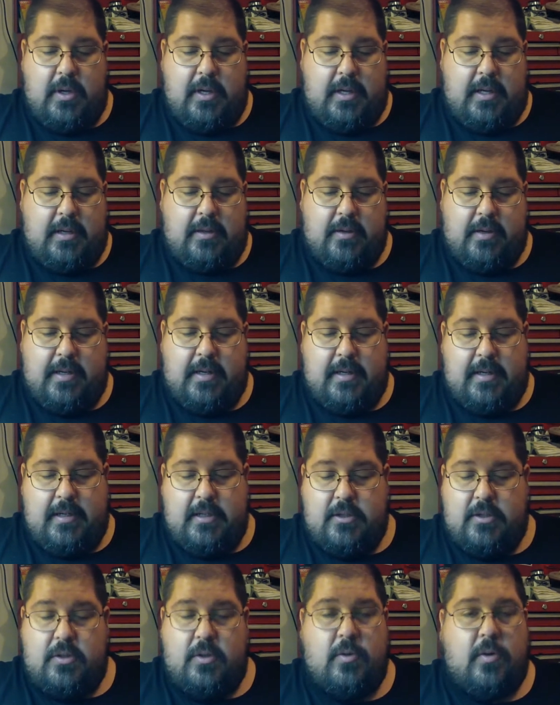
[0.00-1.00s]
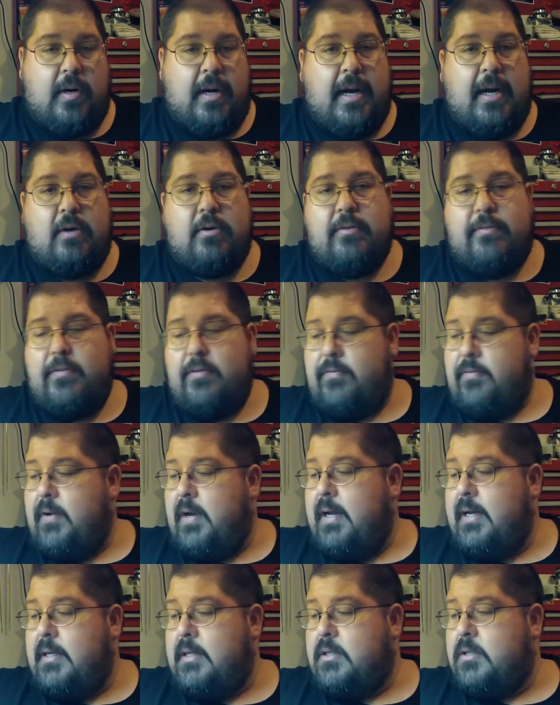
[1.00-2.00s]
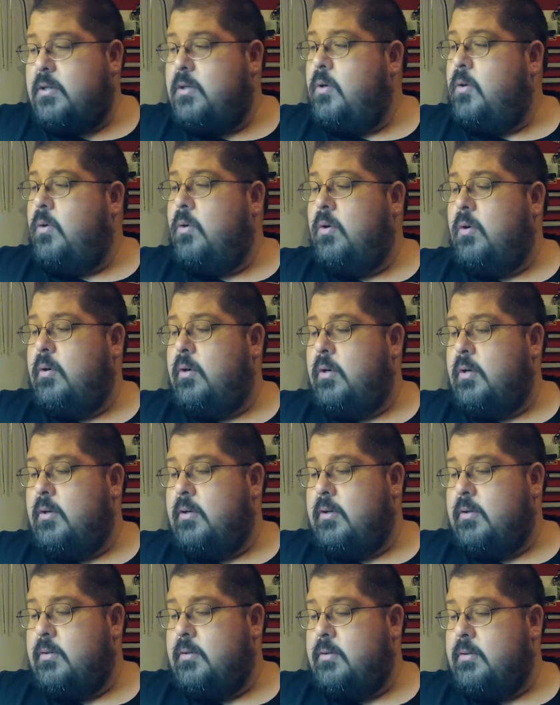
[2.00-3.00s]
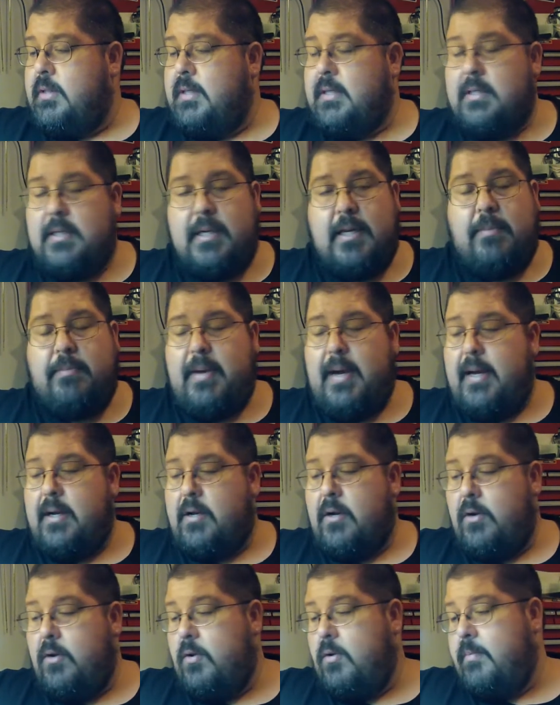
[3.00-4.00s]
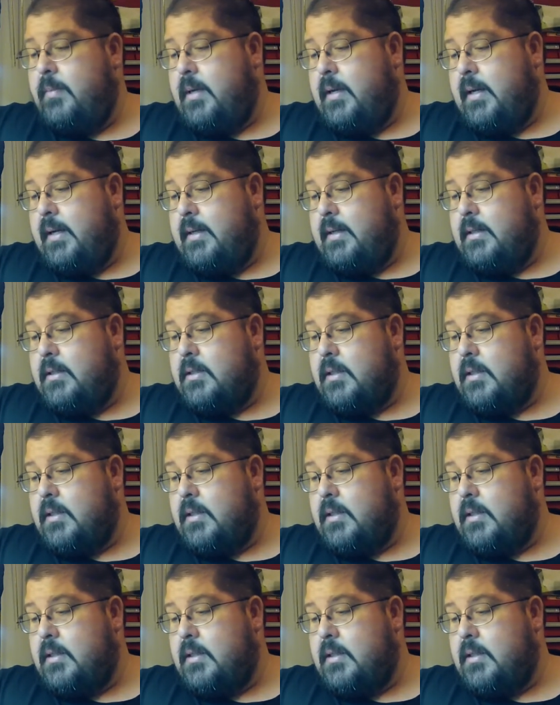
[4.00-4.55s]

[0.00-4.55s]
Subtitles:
either get into or out of the fight or need to get back home and I need